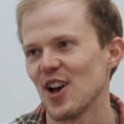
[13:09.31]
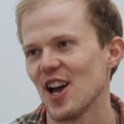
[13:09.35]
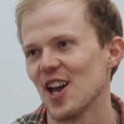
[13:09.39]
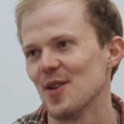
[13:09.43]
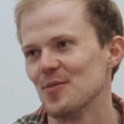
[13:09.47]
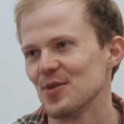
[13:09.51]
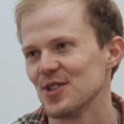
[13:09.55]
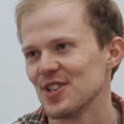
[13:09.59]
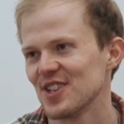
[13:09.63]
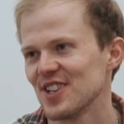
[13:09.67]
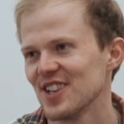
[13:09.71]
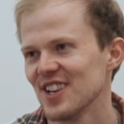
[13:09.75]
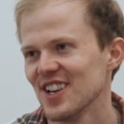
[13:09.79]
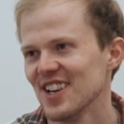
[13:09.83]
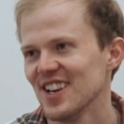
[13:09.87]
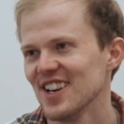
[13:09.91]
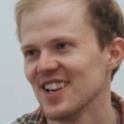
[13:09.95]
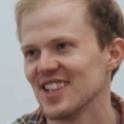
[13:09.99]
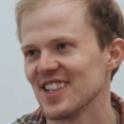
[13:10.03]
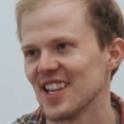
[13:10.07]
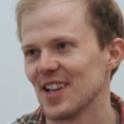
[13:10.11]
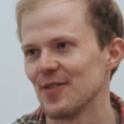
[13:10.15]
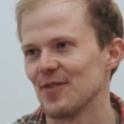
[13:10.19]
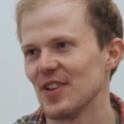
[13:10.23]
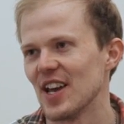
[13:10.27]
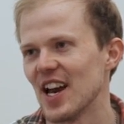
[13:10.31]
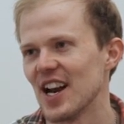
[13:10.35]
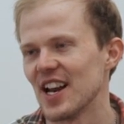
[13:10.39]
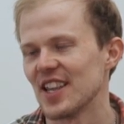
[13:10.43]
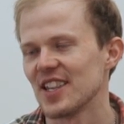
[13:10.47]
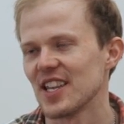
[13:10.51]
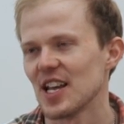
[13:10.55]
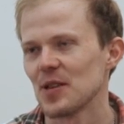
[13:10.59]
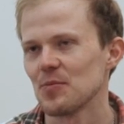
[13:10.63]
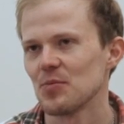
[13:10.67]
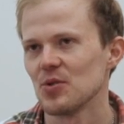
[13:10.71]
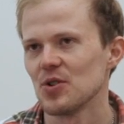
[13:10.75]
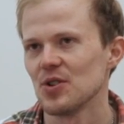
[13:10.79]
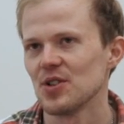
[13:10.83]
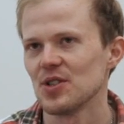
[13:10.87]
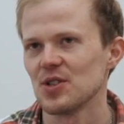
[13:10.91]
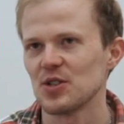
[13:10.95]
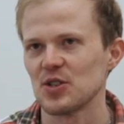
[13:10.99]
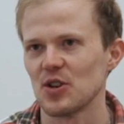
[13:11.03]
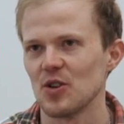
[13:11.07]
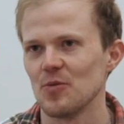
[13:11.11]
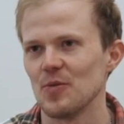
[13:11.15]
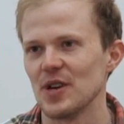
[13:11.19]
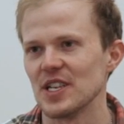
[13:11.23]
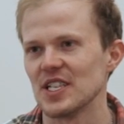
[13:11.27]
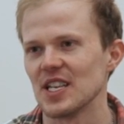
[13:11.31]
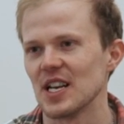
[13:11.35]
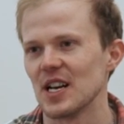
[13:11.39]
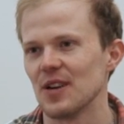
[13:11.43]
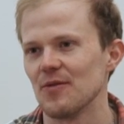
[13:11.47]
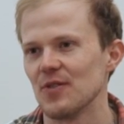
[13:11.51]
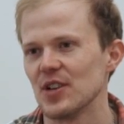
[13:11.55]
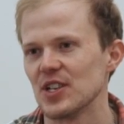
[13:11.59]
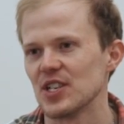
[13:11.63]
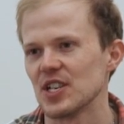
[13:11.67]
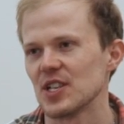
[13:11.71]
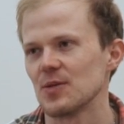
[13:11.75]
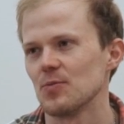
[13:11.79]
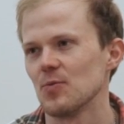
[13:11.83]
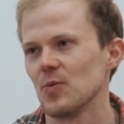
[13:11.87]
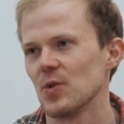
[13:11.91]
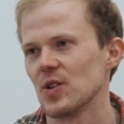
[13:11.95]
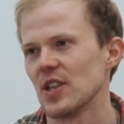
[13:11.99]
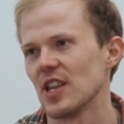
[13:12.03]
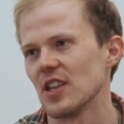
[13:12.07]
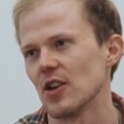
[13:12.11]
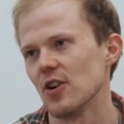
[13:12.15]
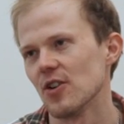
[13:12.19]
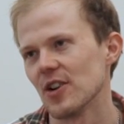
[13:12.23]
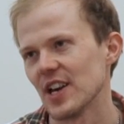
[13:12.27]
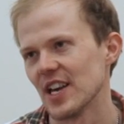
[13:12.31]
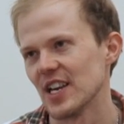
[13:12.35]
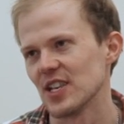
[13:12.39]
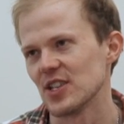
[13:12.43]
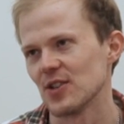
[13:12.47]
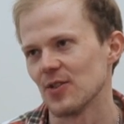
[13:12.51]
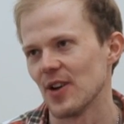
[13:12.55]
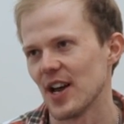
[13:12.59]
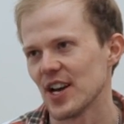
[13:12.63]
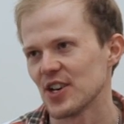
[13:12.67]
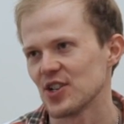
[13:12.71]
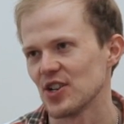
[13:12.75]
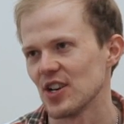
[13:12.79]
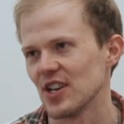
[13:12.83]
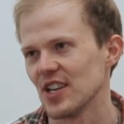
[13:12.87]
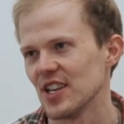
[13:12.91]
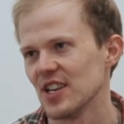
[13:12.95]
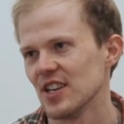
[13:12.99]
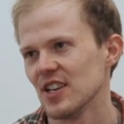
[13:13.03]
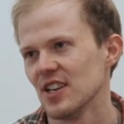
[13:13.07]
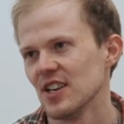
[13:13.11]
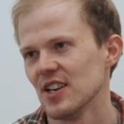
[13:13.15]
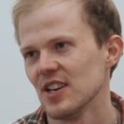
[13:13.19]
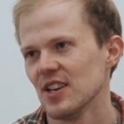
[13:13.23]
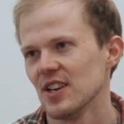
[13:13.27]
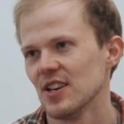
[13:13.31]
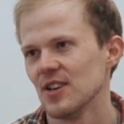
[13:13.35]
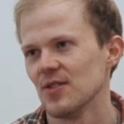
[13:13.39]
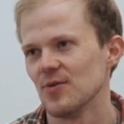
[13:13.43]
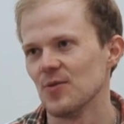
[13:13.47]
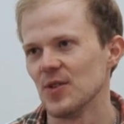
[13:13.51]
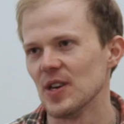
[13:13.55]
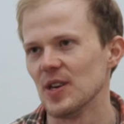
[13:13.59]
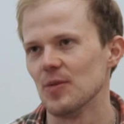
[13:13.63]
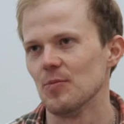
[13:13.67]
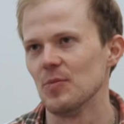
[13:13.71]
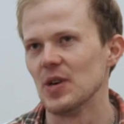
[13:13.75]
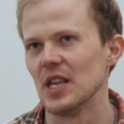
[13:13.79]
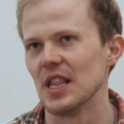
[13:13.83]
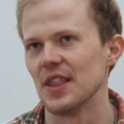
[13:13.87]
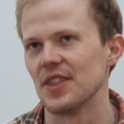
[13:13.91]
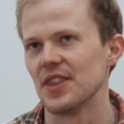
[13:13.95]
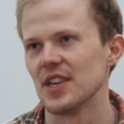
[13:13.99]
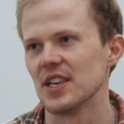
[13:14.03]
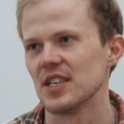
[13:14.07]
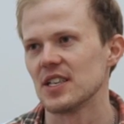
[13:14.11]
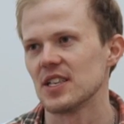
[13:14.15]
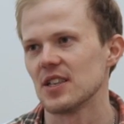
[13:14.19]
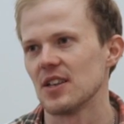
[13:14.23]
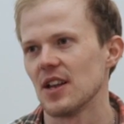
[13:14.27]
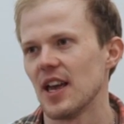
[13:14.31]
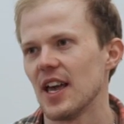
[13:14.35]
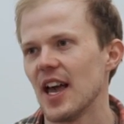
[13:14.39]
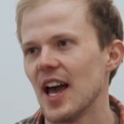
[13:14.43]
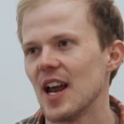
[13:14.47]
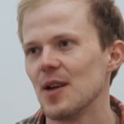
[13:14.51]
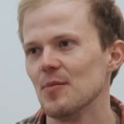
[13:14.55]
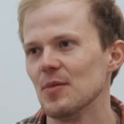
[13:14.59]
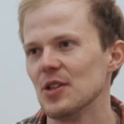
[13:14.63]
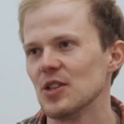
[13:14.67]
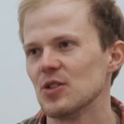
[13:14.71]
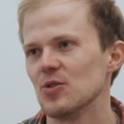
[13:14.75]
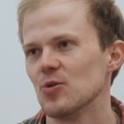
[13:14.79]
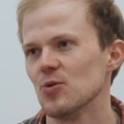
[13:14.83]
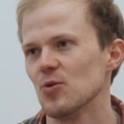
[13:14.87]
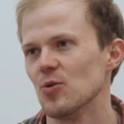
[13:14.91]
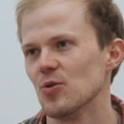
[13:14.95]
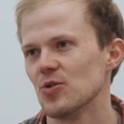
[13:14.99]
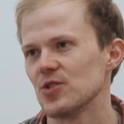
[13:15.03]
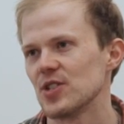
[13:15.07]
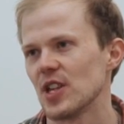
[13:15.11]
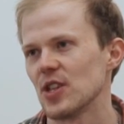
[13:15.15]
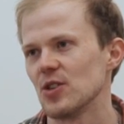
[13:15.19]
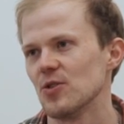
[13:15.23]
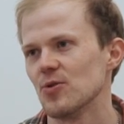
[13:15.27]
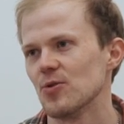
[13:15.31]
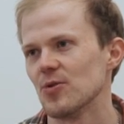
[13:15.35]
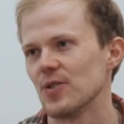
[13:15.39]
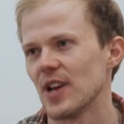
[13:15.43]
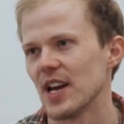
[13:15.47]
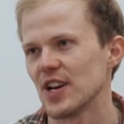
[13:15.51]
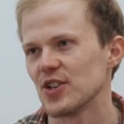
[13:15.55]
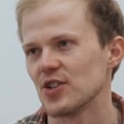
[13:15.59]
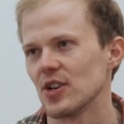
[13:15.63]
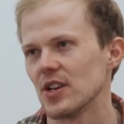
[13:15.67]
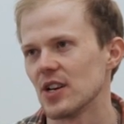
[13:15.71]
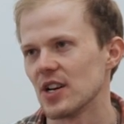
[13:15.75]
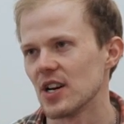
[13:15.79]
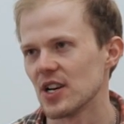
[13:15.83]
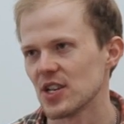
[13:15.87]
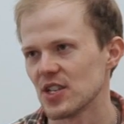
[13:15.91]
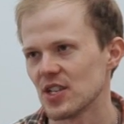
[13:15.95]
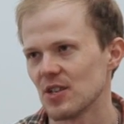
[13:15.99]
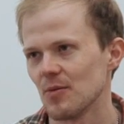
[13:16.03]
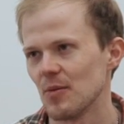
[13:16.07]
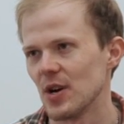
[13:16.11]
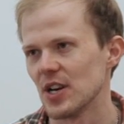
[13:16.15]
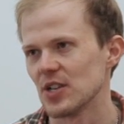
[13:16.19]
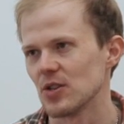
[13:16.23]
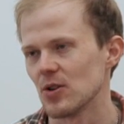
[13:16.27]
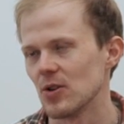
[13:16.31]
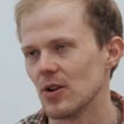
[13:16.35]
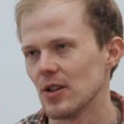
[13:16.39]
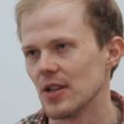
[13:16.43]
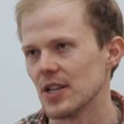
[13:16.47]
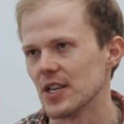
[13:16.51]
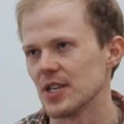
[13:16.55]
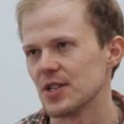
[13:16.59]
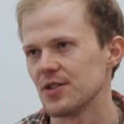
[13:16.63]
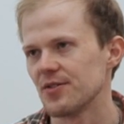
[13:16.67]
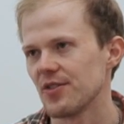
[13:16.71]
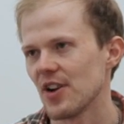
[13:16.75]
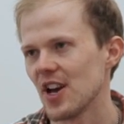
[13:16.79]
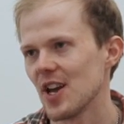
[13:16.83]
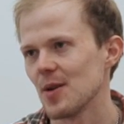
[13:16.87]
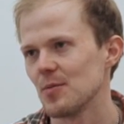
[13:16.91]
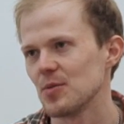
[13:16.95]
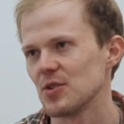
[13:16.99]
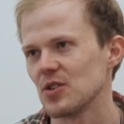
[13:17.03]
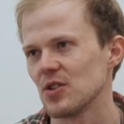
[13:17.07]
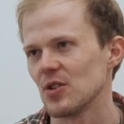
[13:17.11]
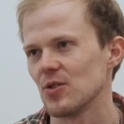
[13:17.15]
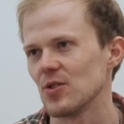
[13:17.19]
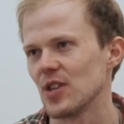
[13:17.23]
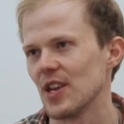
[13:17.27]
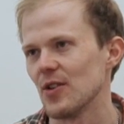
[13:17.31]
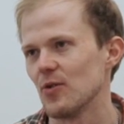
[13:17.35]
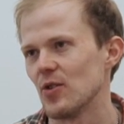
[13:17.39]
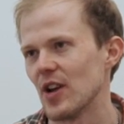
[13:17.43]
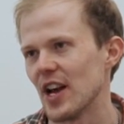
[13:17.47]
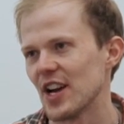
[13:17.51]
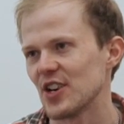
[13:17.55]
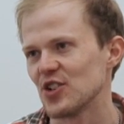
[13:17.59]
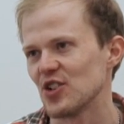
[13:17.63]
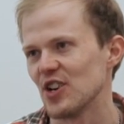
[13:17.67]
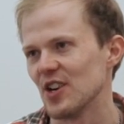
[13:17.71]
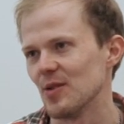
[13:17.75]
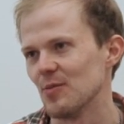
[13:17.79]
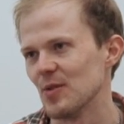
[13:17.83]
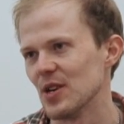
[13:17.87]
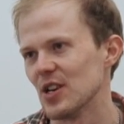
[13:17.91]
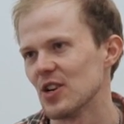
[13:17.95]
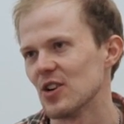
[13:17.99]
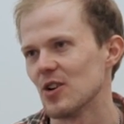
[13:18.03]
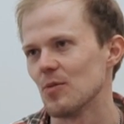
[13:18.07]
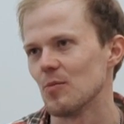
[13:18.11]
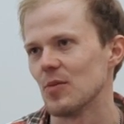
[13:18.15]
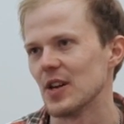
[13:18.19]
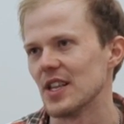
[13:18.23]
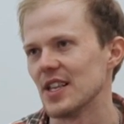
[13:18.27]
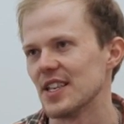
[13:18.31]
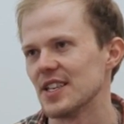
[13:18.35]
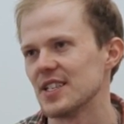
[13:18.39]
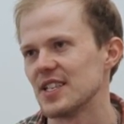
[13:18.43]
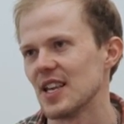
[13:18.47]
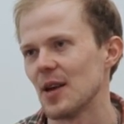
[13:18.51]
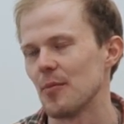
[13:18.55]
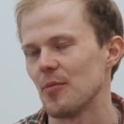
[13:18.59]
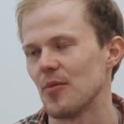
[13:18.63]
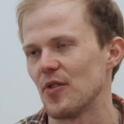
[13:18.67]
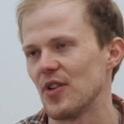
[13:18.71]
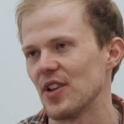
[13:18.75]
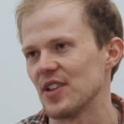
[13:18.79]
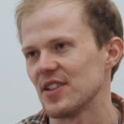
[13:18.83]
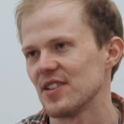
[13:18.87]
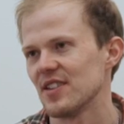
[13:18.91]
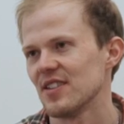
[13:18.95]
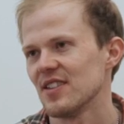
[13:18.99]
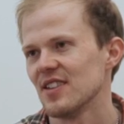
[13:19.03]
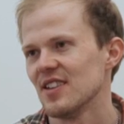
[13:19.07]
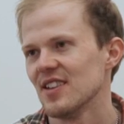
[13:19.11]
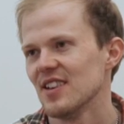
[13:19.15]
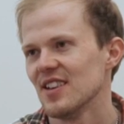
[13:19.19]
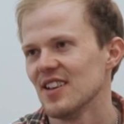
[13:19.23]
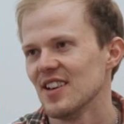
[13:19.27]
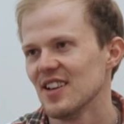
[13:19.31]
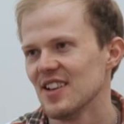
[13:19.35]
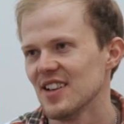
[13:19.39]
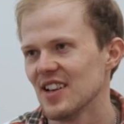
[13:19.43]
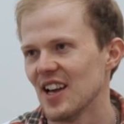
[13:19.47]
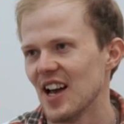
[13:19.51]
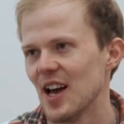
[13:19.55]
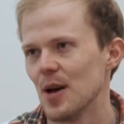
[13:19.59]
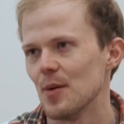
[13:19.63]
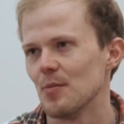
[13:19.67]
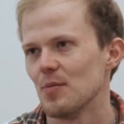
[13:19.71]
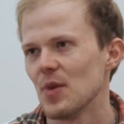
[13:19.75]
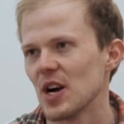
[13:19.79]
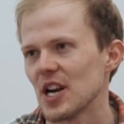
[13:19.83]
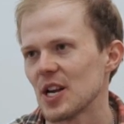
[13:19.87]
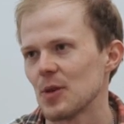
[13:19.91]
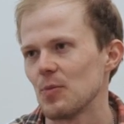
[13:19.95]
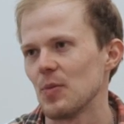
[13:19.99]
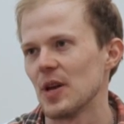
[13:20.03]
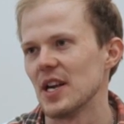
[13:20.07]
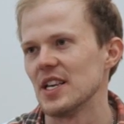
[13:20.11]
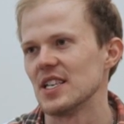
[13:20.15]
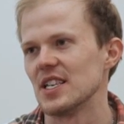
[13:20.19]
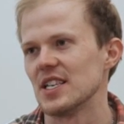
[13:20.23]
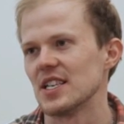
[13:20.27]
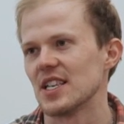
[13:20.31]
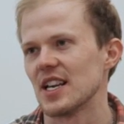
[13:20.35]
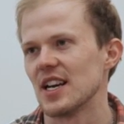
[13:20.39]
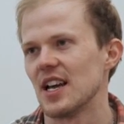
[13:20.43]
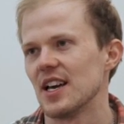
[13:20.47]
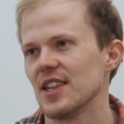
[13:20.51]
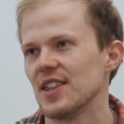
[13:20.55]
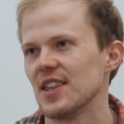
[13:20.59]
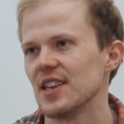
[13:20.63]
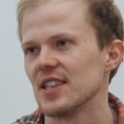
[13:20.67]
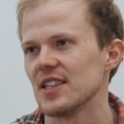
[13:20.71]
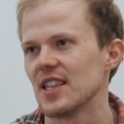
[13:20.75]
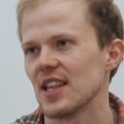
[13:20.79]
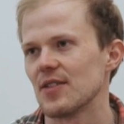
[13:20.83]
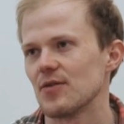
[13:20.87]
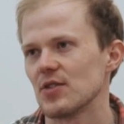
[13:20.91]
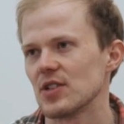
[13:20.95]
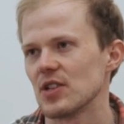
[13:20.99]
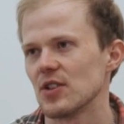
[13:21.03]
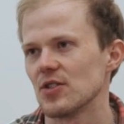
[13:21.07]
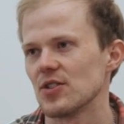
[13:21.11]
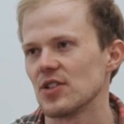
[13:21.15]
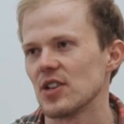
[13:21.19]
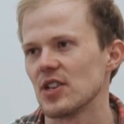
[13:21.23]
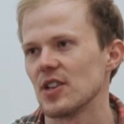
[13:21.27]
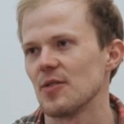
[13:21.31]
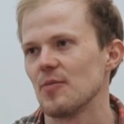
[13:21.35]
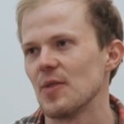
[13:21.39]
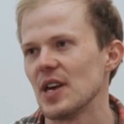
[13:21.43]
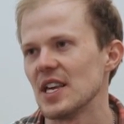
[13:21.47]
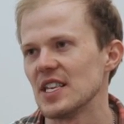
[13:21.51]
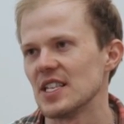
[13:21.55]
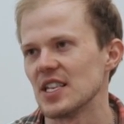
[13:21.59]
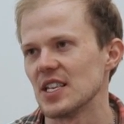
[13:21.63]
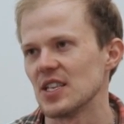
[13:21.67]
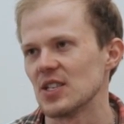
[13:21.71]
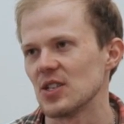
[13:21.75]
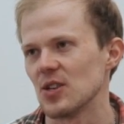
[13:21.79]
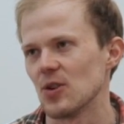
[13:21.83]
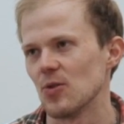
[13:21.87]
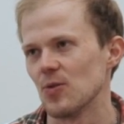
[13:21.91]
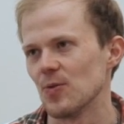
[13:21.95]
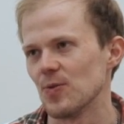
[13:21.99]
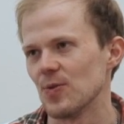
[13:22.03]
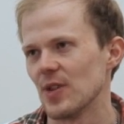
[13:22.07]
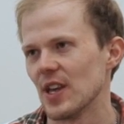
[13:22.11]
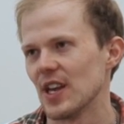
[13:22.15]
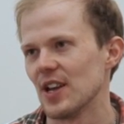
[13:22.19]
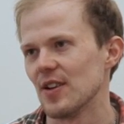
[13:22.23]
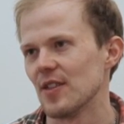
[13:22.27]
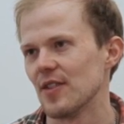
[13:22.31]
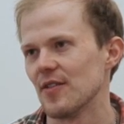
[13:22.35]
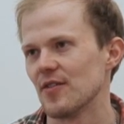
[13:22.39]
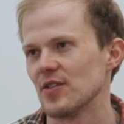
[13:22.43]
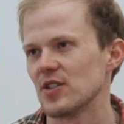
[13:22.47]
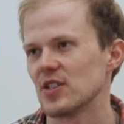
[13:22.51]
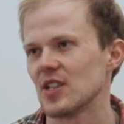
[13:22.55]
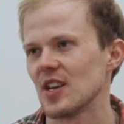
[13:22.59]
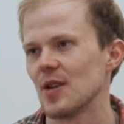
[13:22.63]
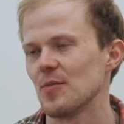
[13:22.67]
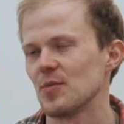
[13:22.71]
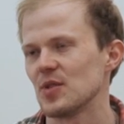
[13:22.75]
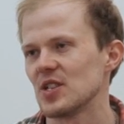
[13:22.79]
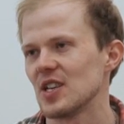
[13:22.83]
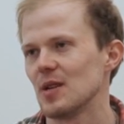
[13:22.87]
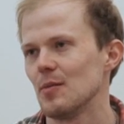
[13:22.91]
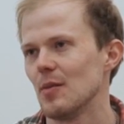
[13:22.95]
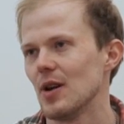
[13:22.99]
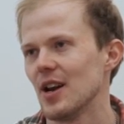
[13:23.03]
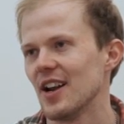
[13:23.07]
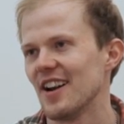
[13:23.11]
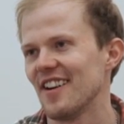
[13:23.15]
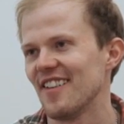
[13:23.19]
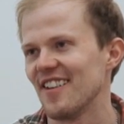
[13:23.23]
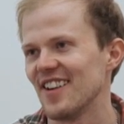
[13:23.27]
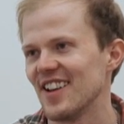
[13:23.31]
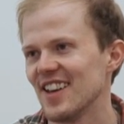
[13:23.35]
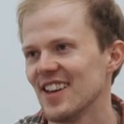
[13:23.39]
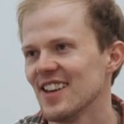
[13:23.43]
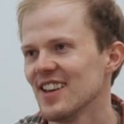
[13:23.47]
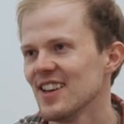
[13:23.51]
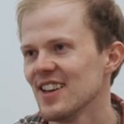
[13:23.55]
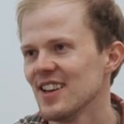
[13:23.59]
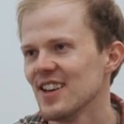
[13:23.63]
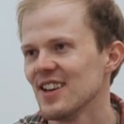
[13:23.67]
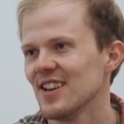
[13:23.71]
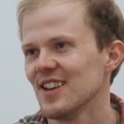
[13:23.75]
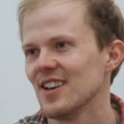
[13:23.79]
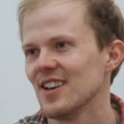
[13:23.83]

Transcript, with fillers: tribes that we had at that point. So basically, we just moved that. Okay, so actually we built this admin tools that you could actually customize all these tribes so they would actually be completely separate uh, marketplaces. And I think that was also the basis. So there, there was some similarity